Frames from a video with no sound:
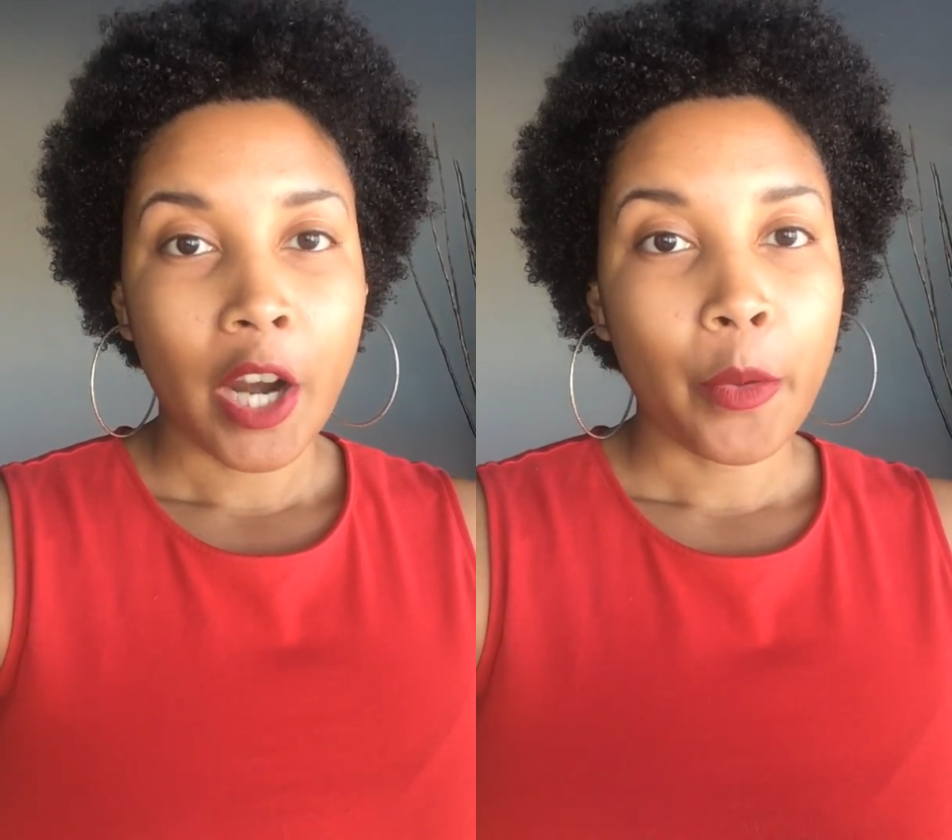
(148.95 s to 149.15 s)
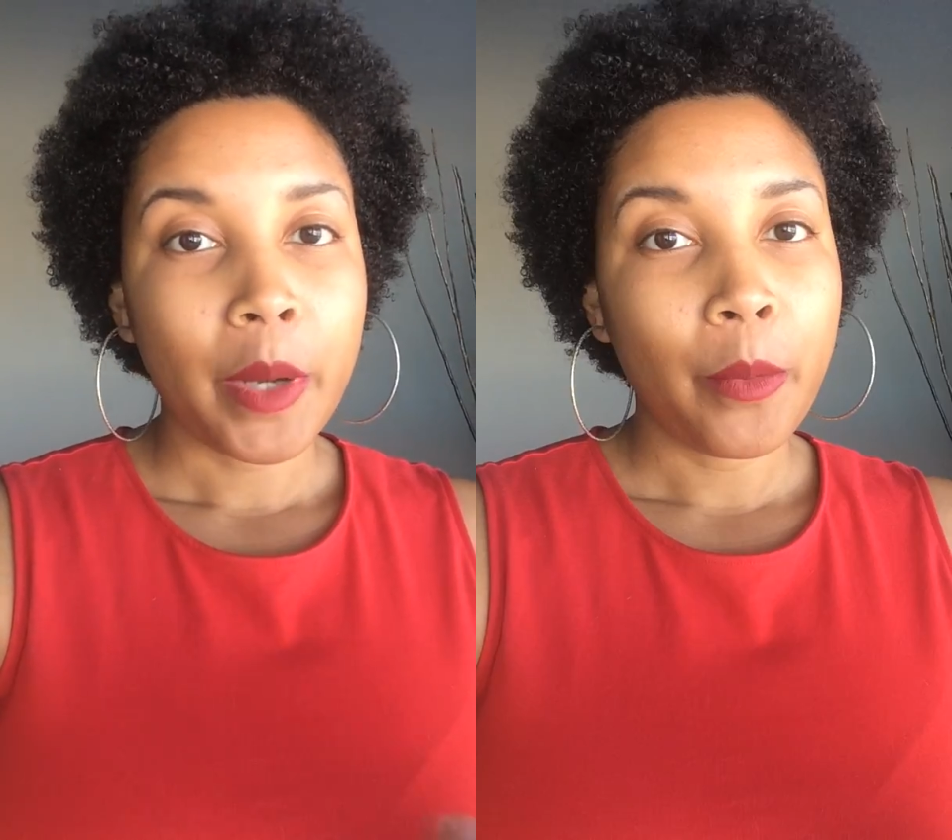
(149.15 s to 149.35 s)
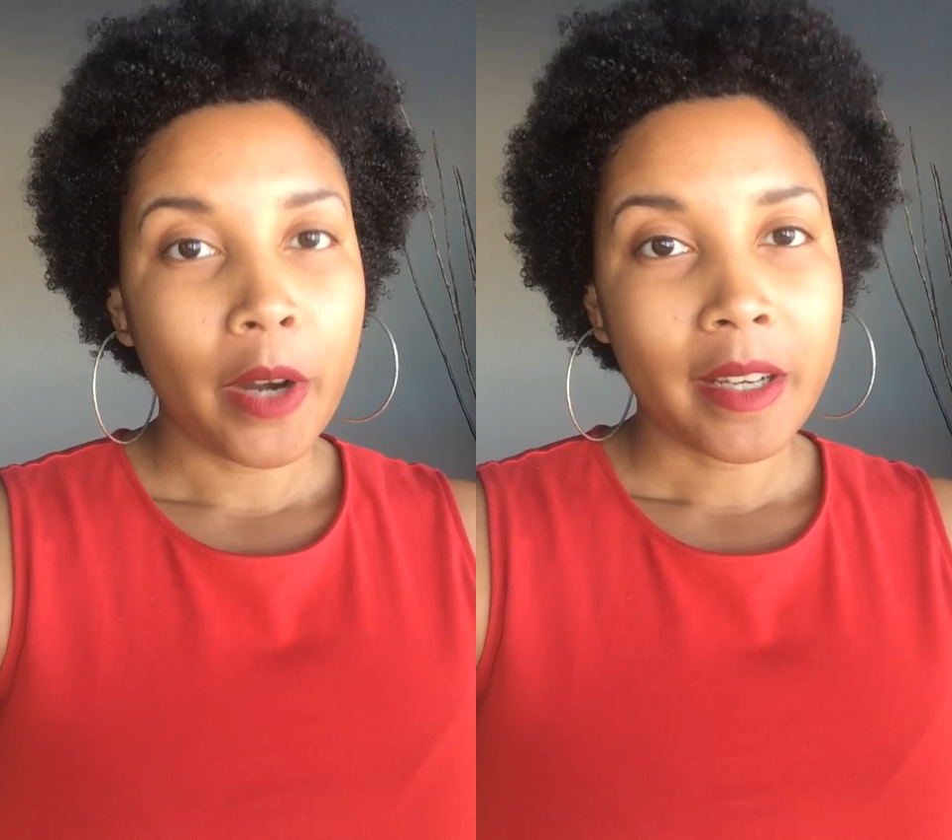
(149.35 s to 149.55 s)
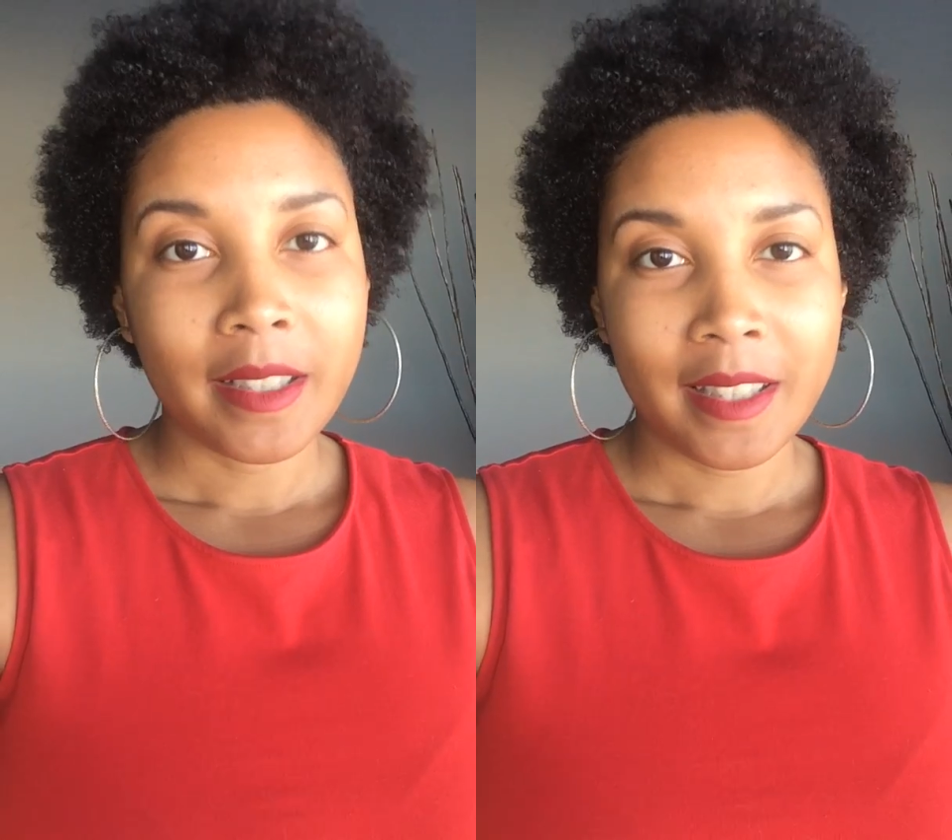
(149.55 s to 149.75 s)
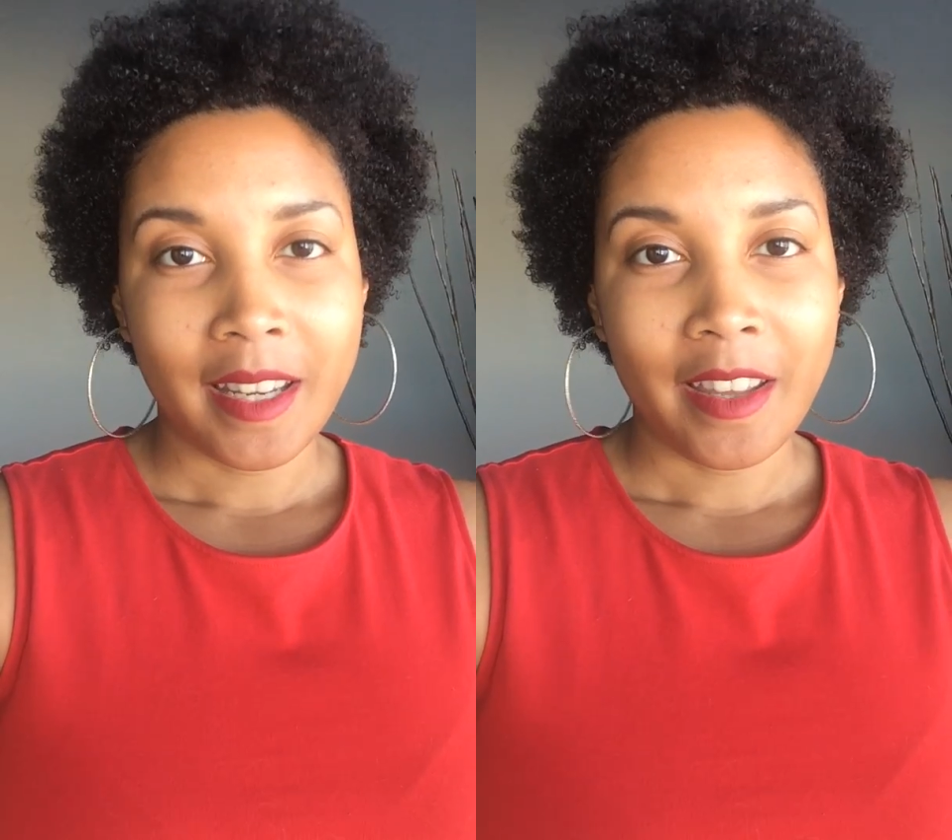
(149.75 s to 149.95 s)
are we
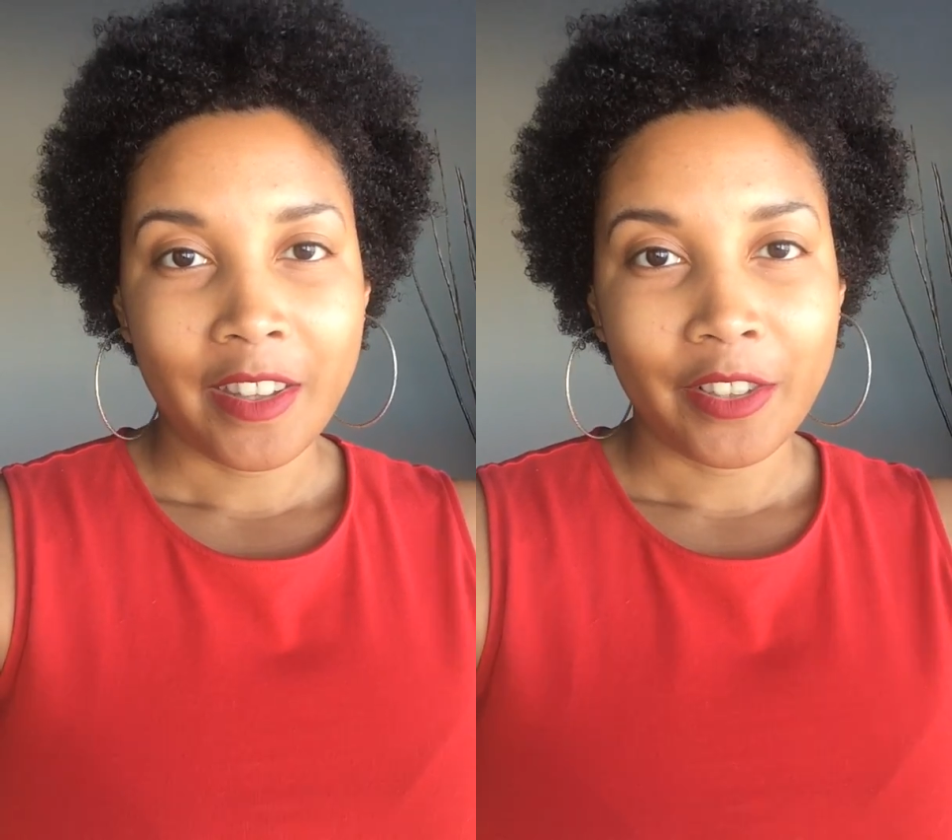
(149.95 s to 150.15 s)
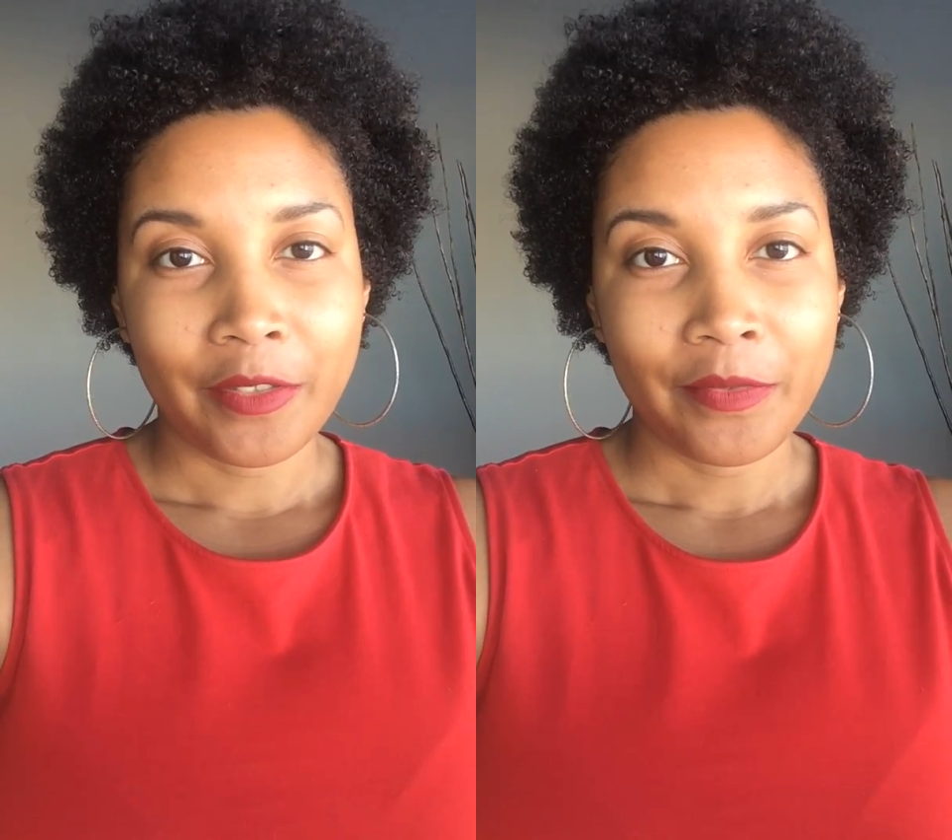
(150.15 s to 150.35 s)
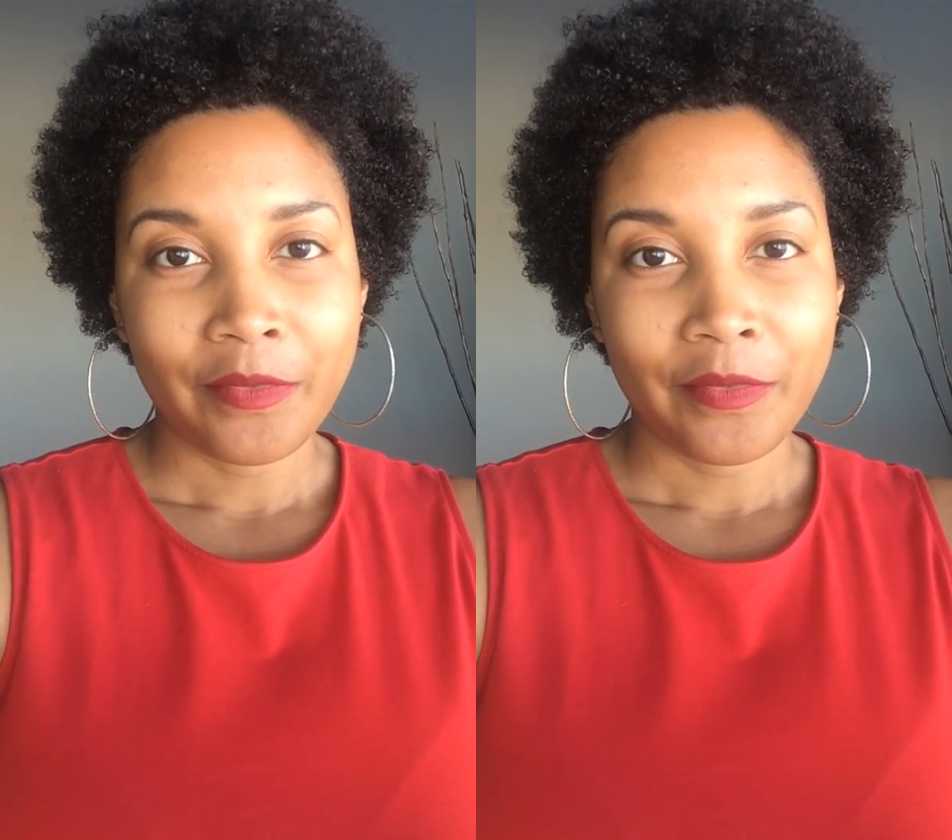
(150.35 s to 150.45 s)
working together?